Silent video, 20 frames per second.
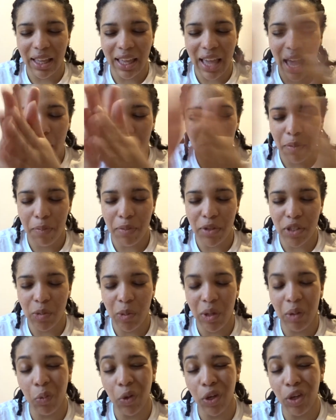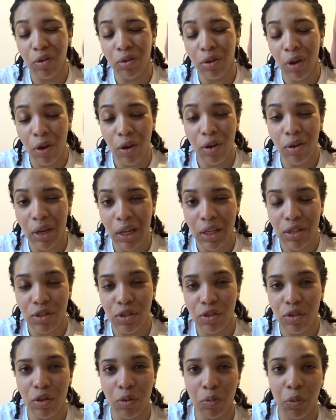gap between what you know you need to
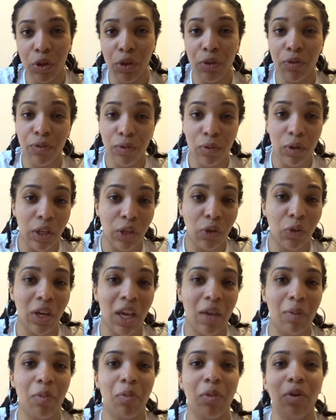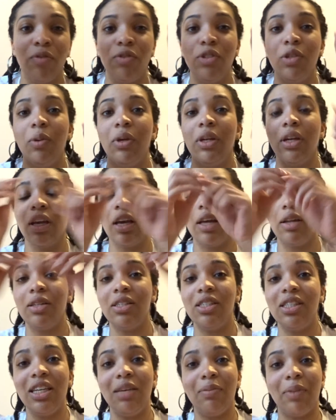do and what you feel like you're capable of doing can
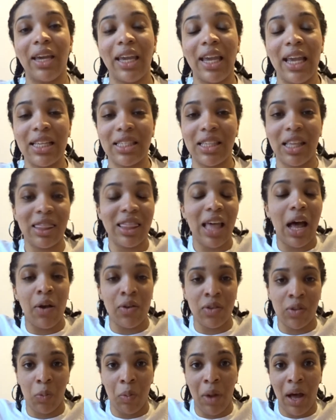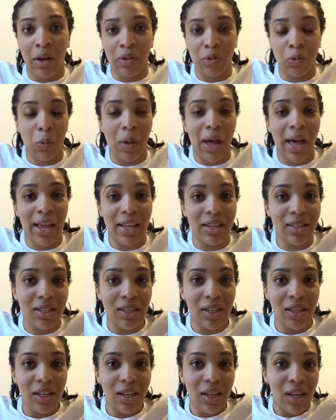seem like it's 1,000 miles wide.
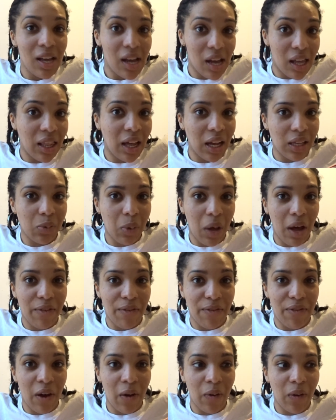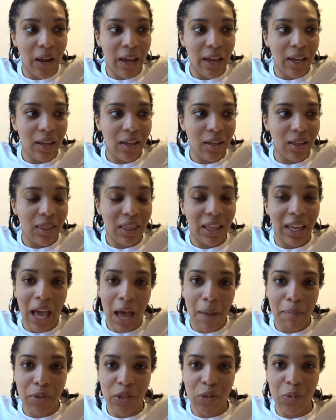And that's what I've felt like. The
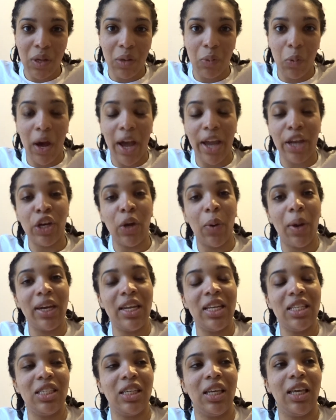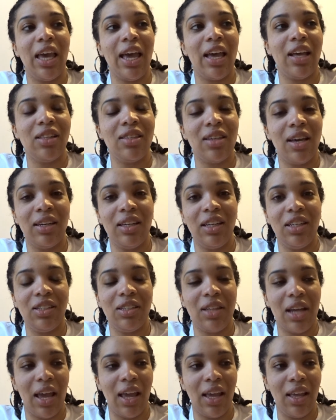gap between what I know I need to get done each
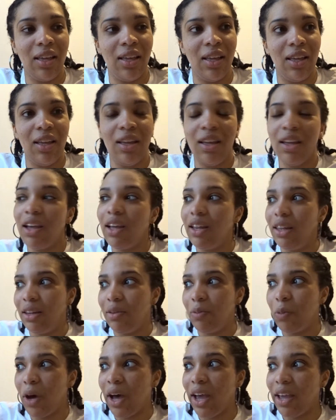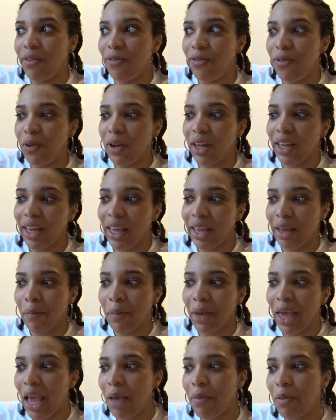day and what I feel like I am
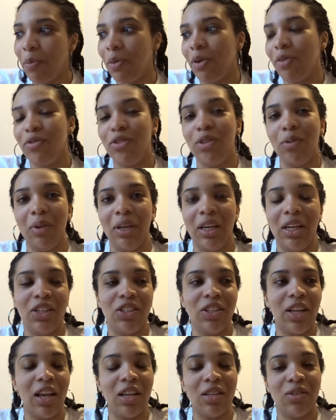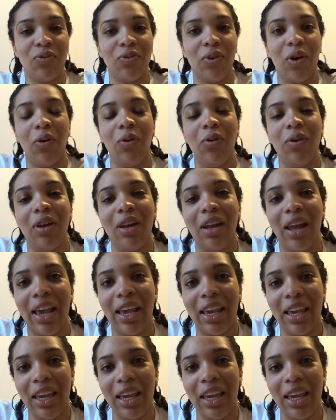capable of doing each day has felt like